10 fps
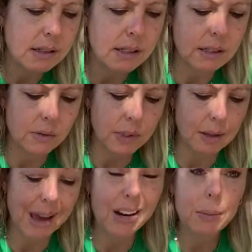It doesn't
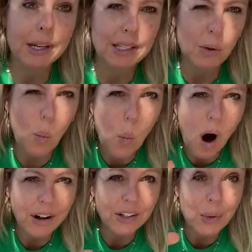really matter because the
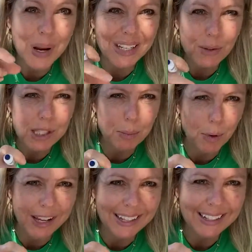water, when you
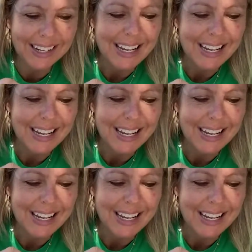spray it,